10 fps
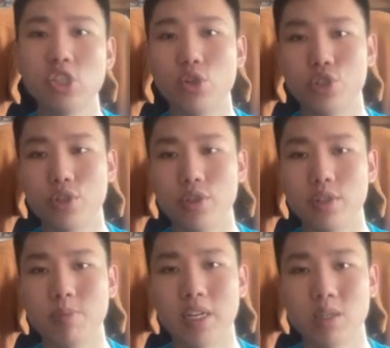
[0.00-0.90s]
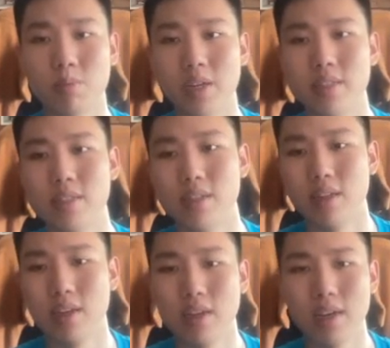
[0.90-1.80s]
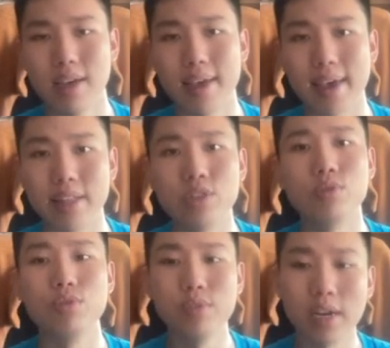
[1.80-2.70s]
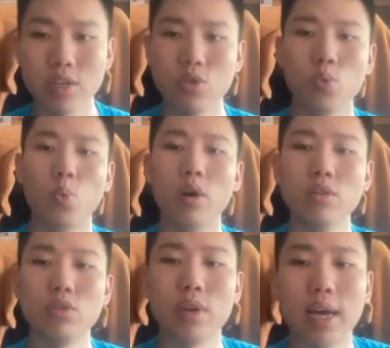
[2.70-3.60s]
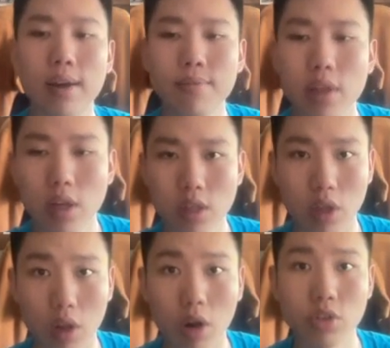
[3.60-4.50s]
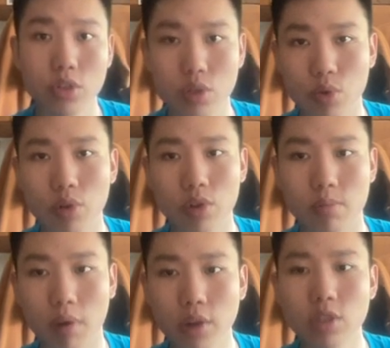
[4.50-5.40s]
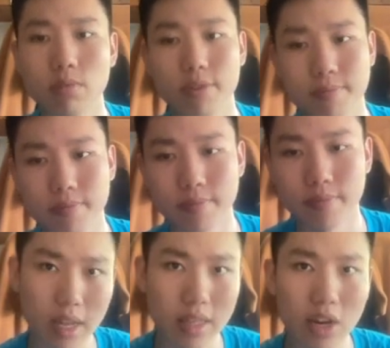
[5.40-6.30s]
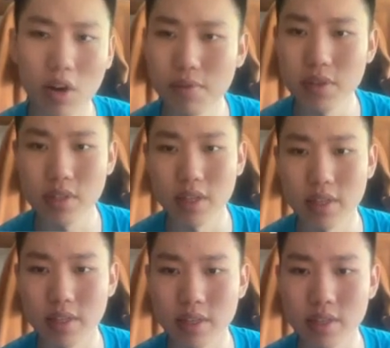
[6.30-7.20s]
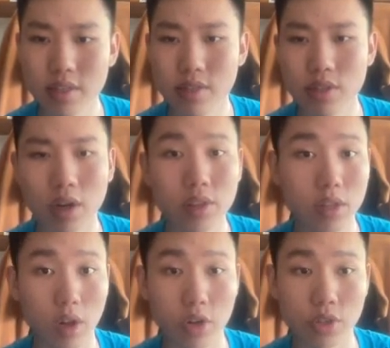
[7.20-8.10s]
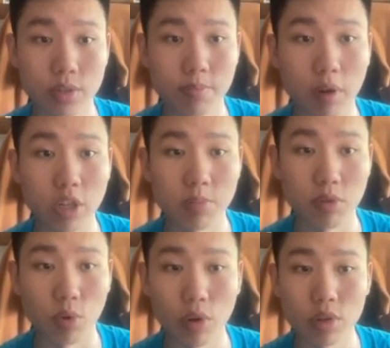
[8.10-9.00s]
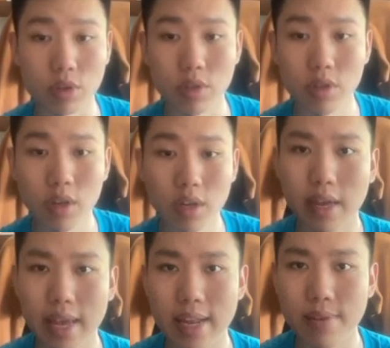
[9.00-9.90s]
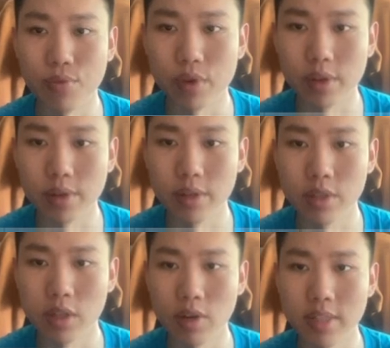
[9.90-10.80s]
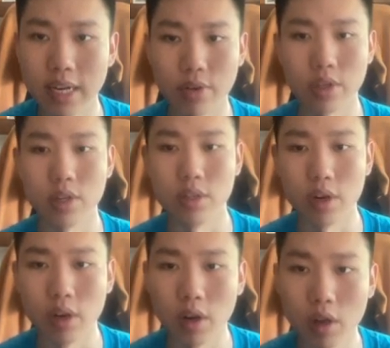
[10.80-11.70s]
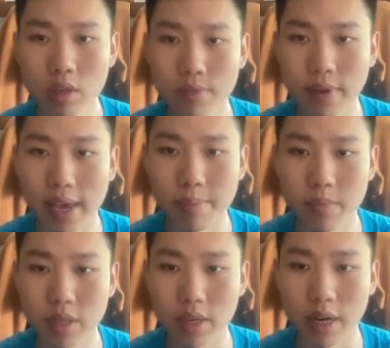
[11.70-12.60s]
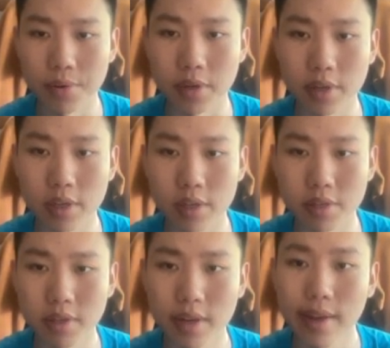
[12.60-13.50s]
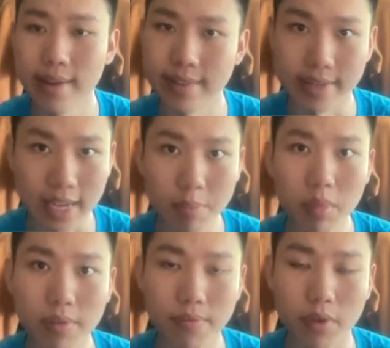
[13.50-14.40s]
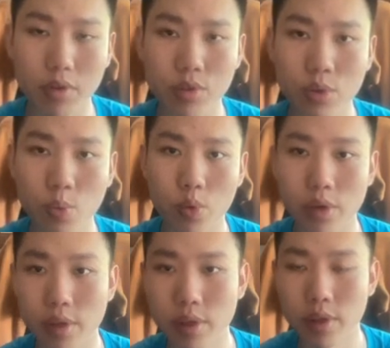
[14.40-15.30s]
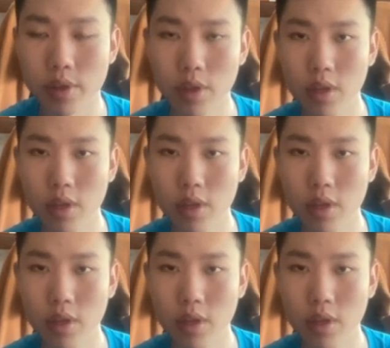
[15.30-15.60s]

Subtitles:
ratio is maximized. And to do that, you want to have the largest rotor possible. Now obviously, this is not the largest possible rotor. And if we slow it down here, there are a lot of empty area here that can be filled with